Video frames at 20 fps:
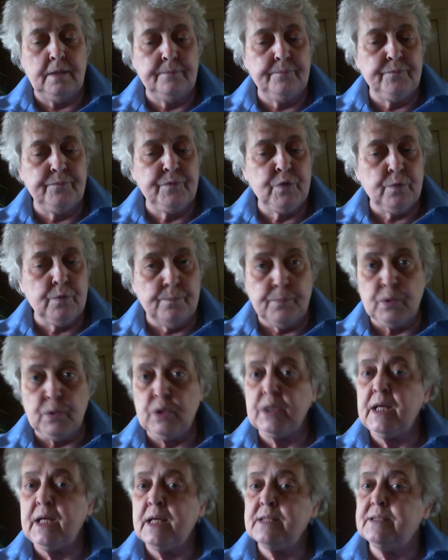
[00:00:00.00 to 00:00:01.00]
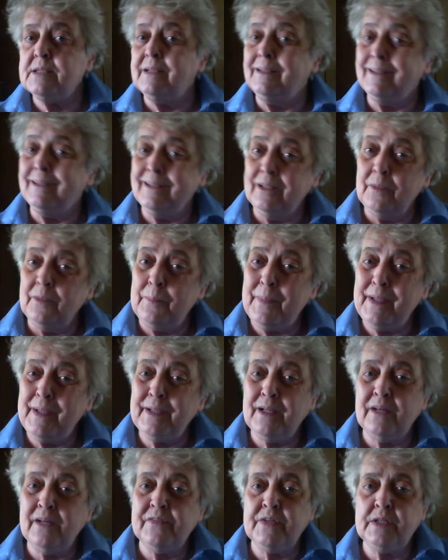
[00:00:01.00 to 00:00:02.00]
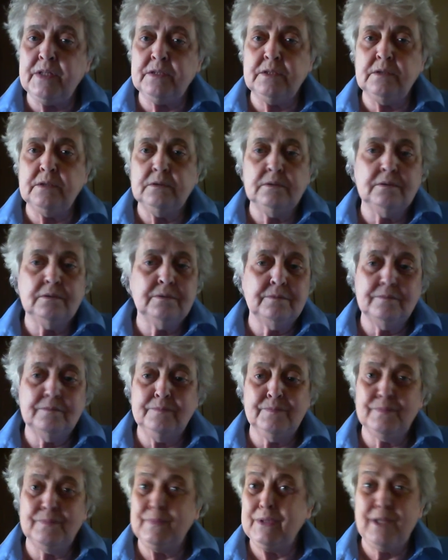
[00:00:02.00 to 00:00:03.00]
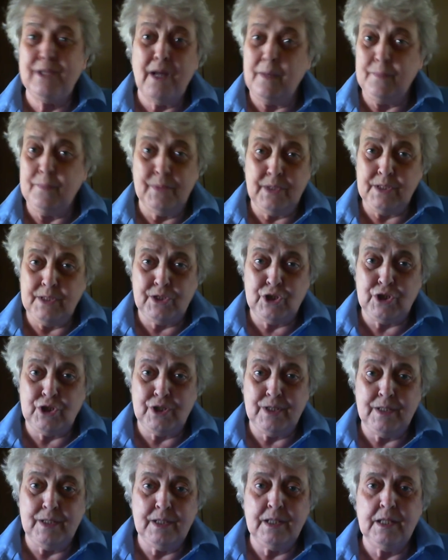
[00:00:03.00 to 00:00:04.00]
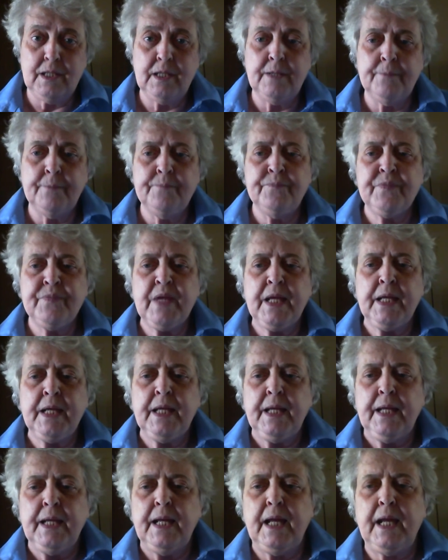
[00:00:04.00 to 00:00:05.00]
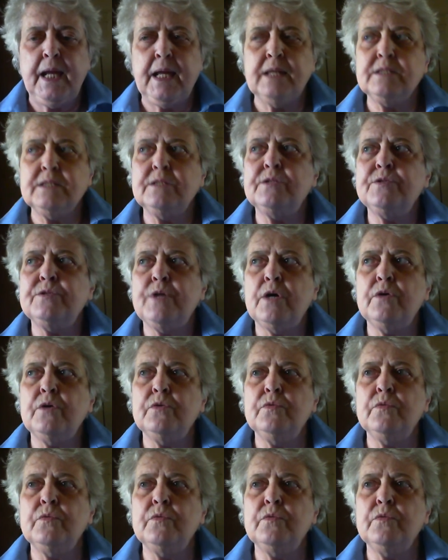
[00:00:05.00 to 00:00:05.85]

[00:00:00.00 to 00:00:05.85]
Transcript: Your book has a little bit of it, but not much. And so